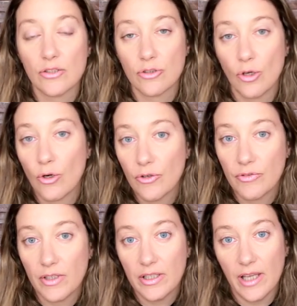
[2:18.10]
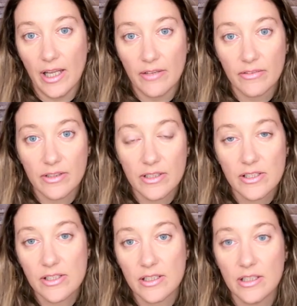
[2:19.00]
strong free
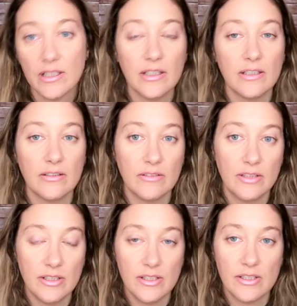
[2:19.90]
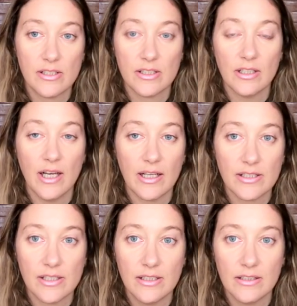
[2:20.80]
divers, these
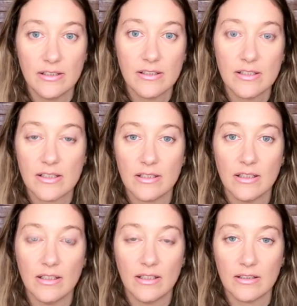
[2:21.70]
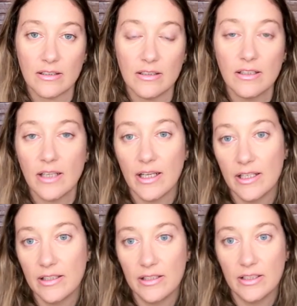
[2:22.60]
accidents occur
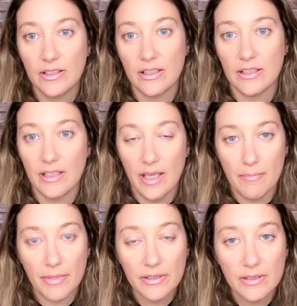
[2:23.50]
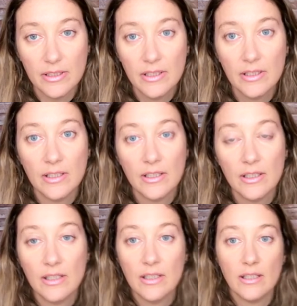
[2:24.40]
and it can happen.
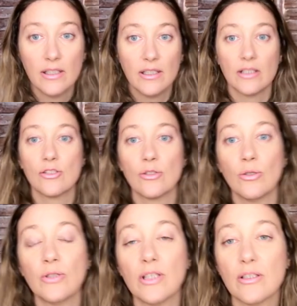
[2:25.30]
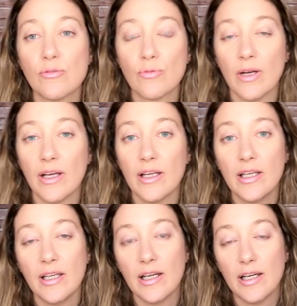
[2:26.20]
Uh, so that's
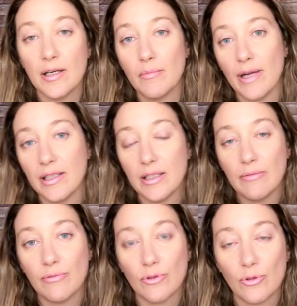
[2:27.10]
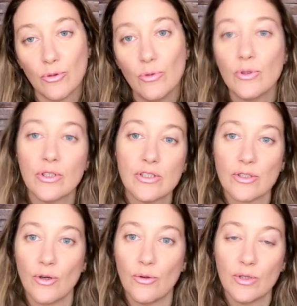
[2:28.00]
why uh, my tip for you
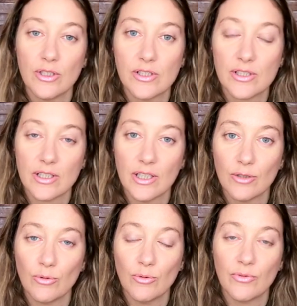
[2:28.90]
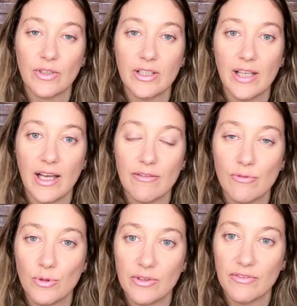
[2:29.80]
is always uh, to free
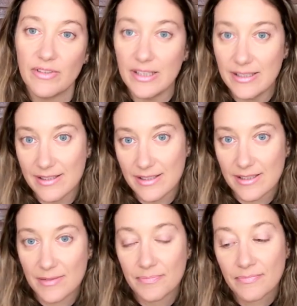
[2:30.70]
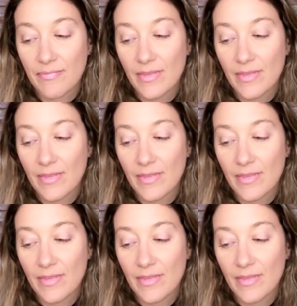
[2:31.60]
dive with fins.